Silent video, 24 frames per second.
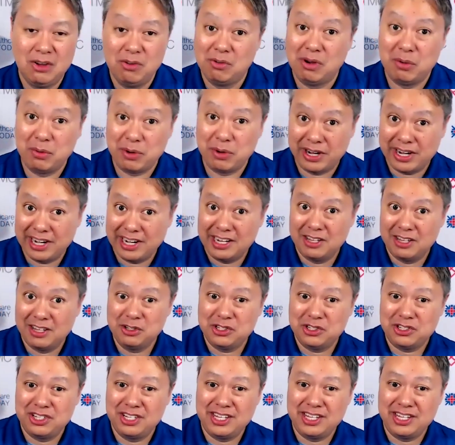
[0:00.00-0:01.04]
Well, we're getting
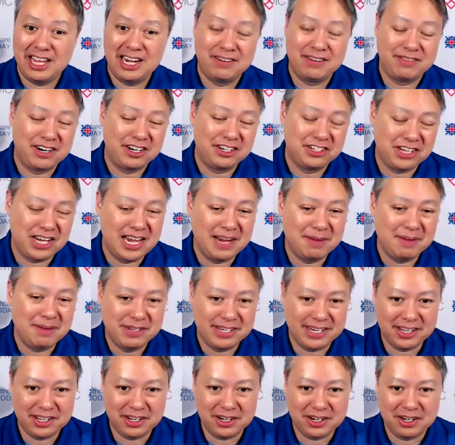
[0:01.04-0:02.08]
close to the end of our time
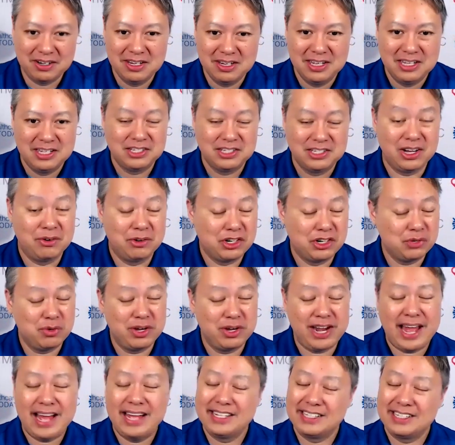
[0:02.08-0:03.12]
together, so I would just
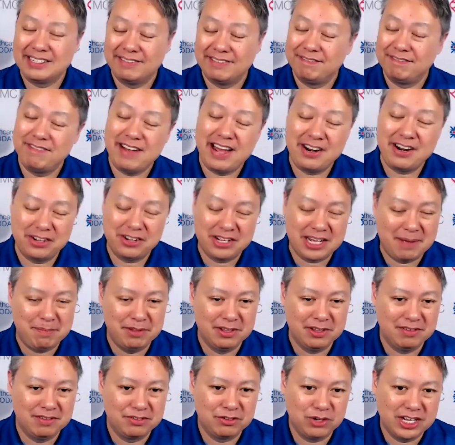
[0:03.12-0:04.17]
want to ask a final
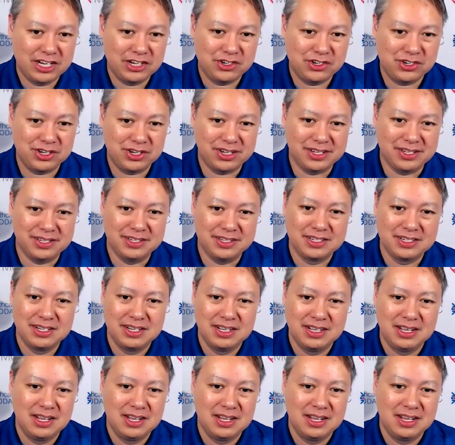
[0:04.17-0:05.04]
couple of questions.